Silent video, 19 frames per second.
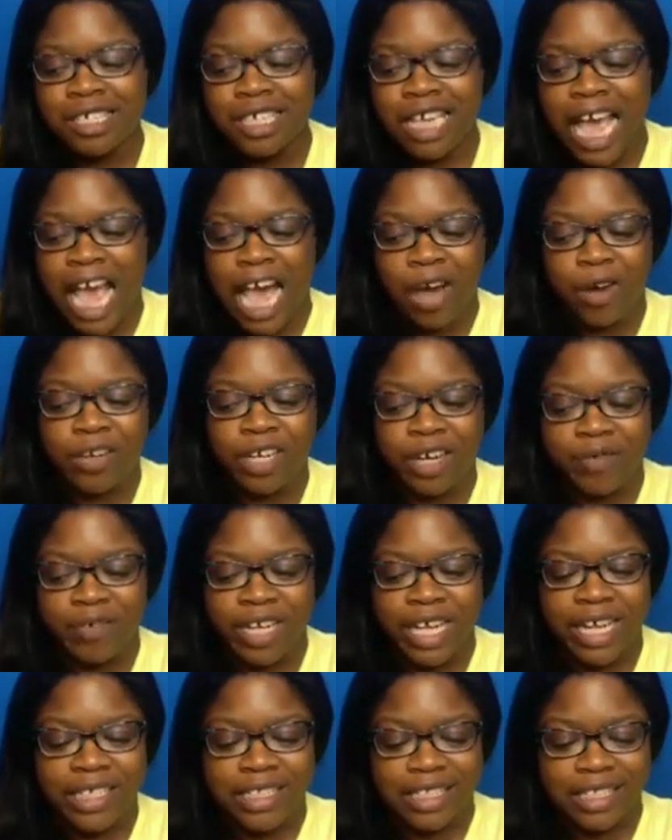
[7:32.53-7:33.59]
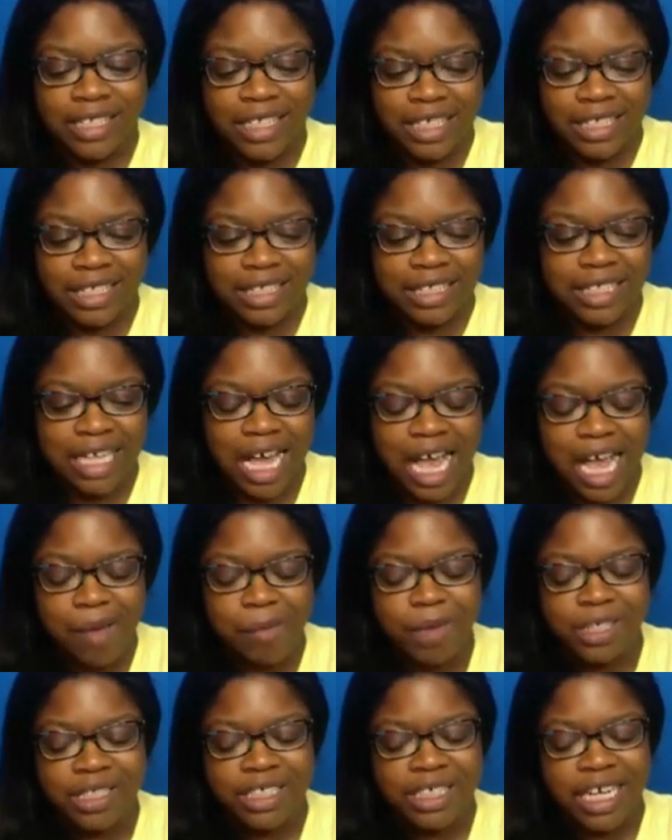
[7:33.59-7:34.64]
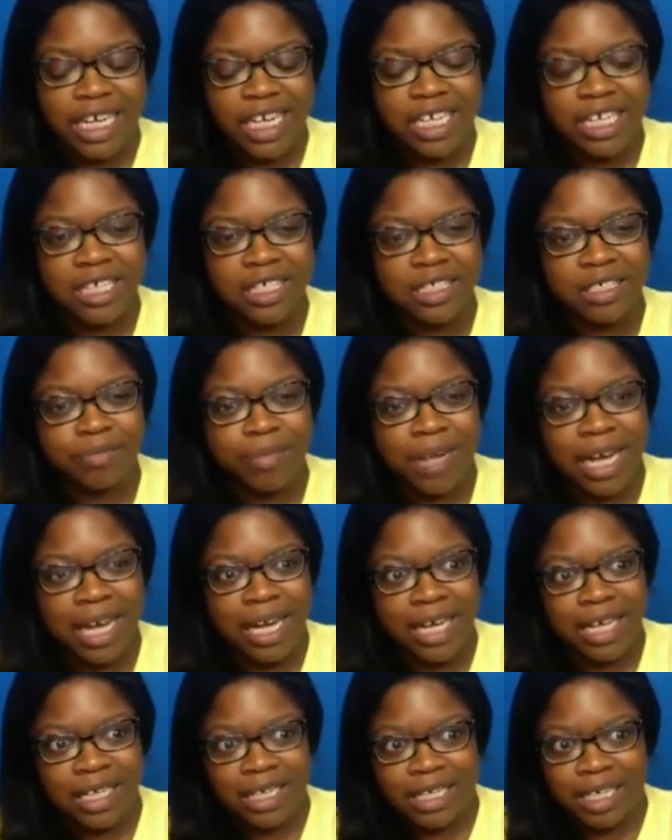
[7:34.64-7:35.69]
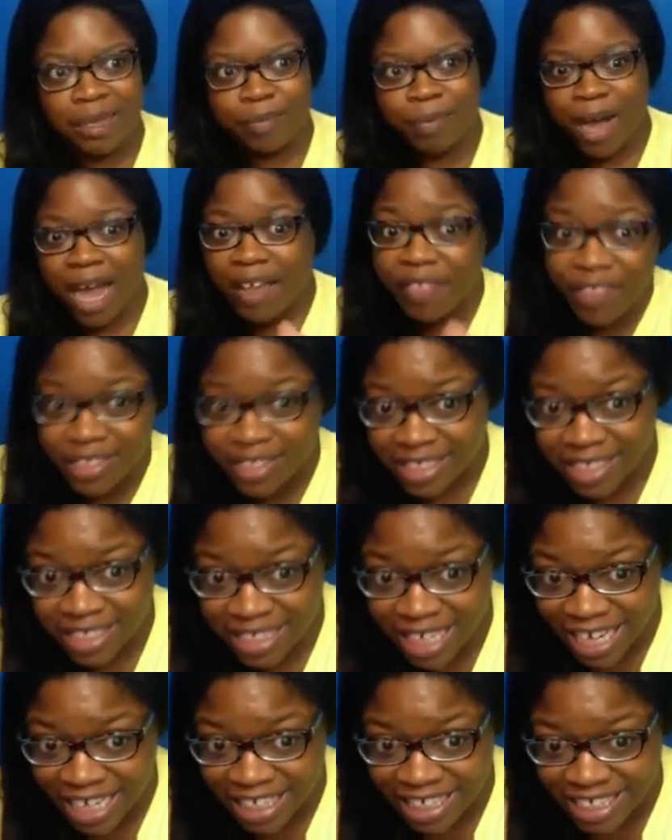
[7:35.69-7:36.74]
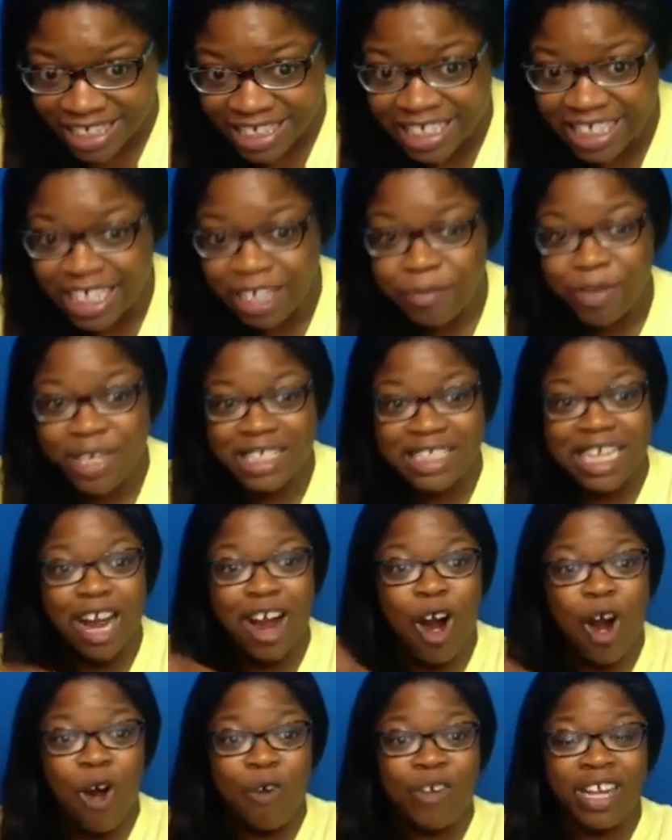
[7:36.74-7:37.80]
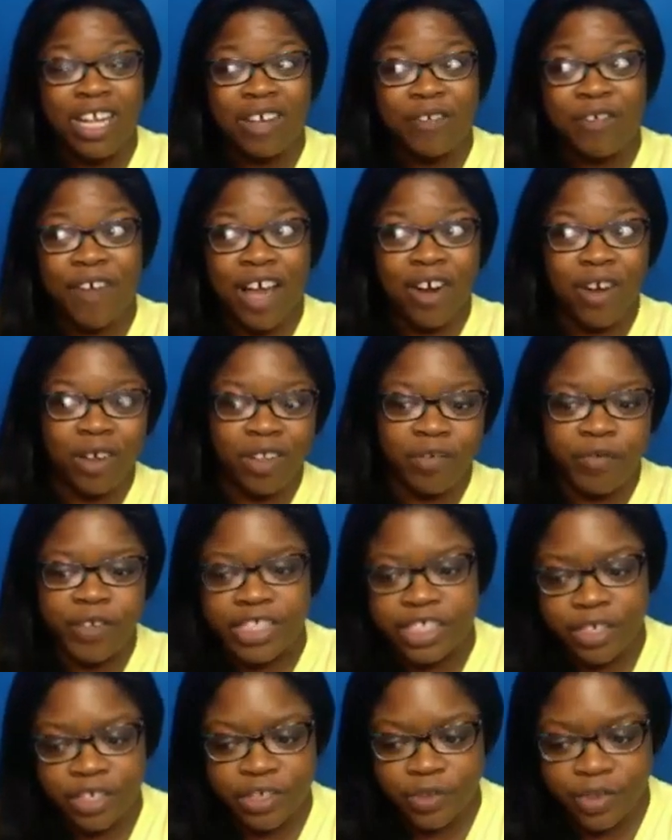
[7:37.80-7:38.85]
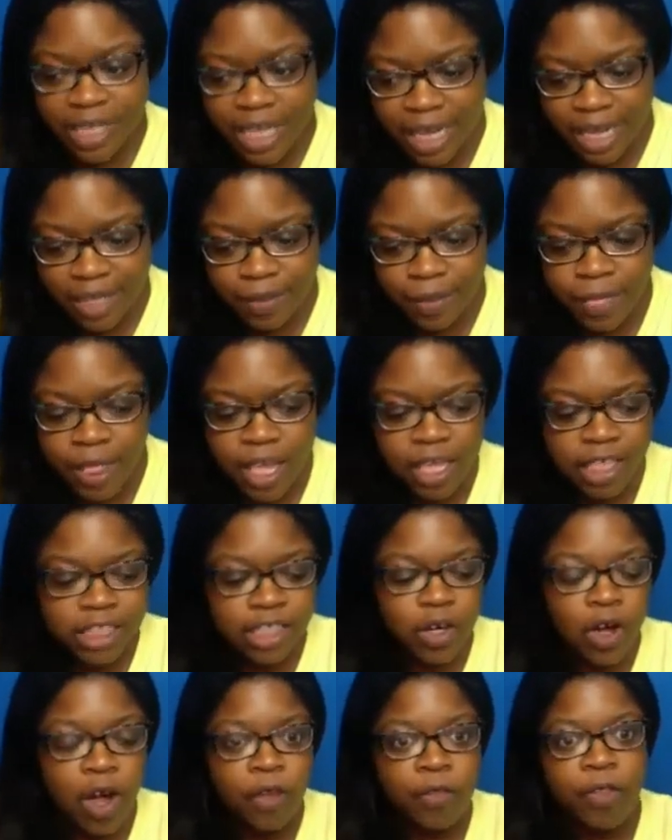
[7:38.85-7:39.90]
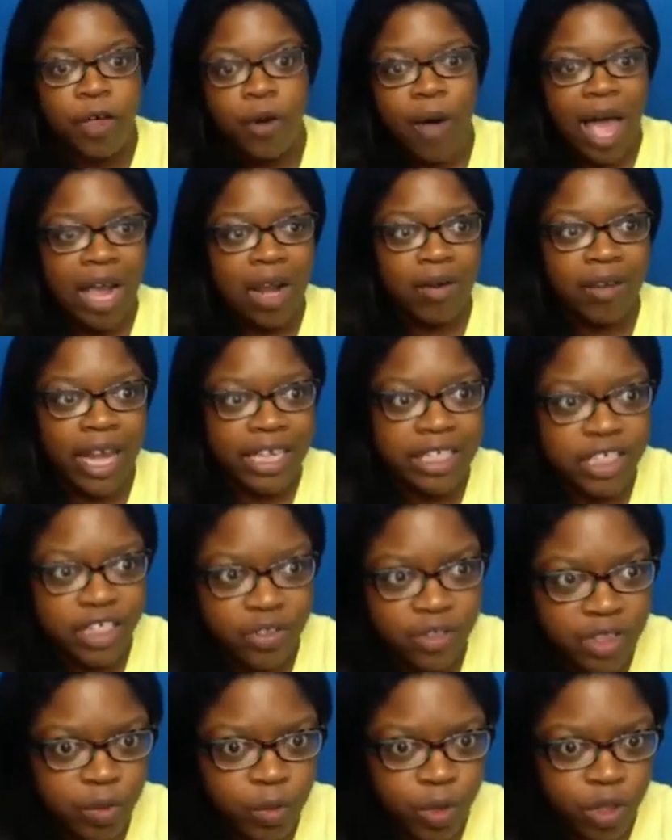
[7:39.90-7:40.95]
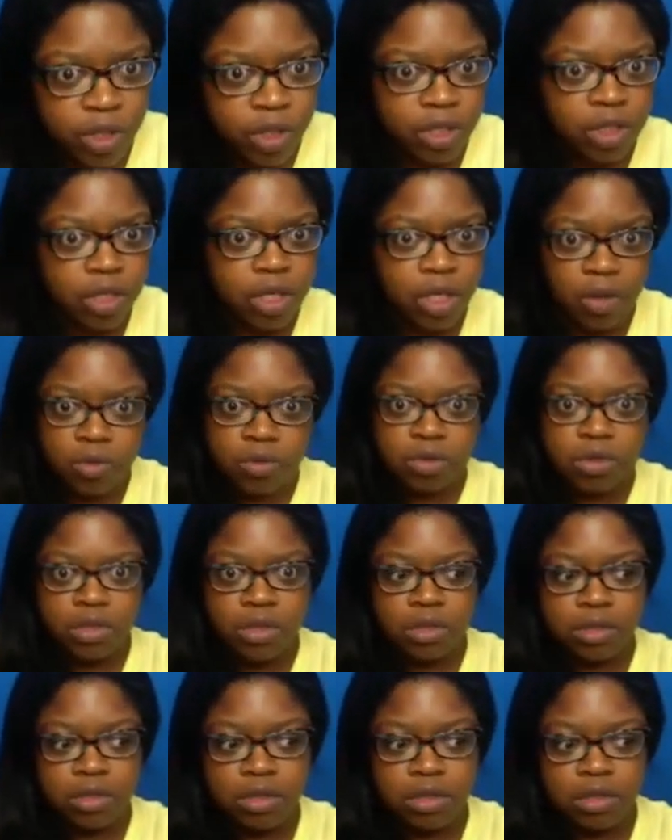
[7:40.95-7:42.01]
out there related to this. I'm going to change my hypothesis slightly because I already could find all the research on that. So although I don't like to use the word coach,